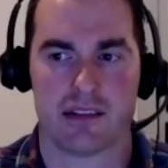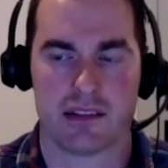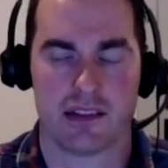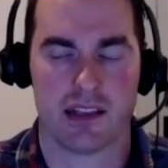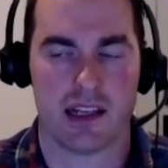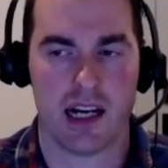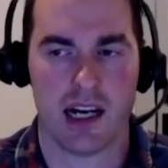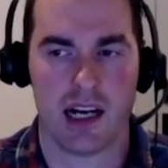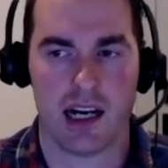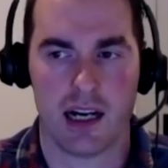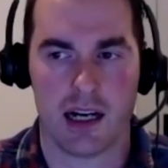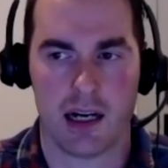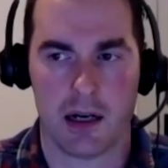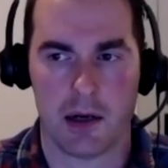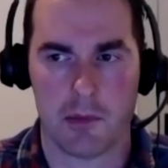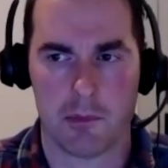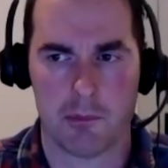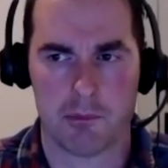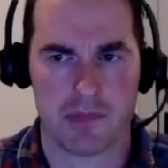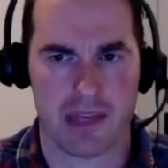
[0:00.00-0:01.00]

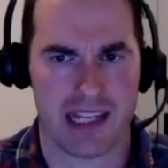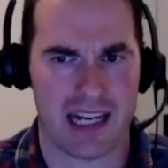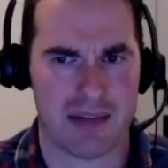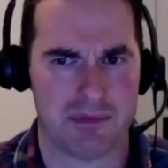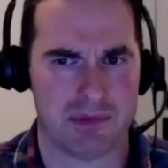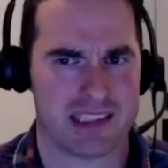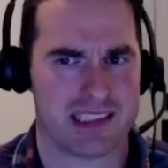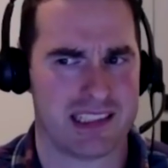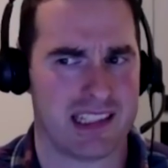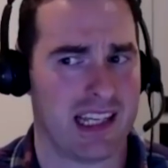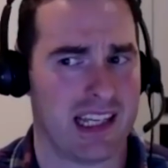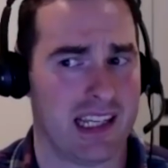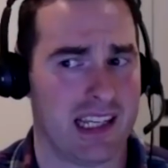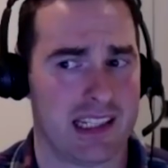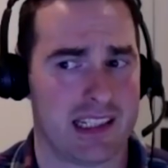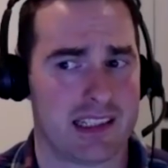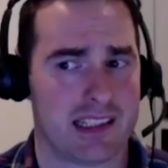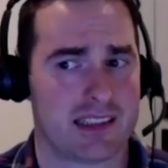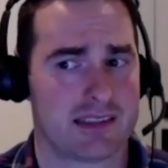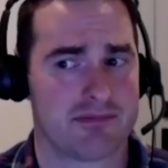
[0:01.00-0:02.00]
Um, and I'm just like,
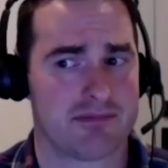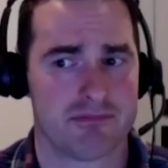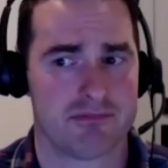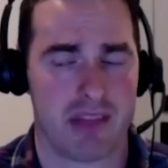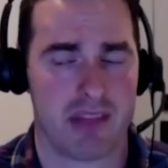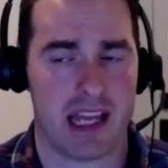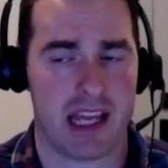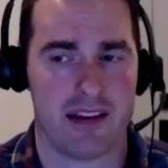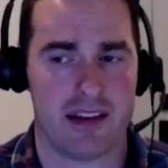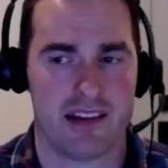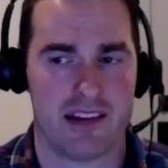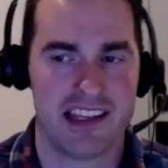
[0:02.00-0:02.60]
ha-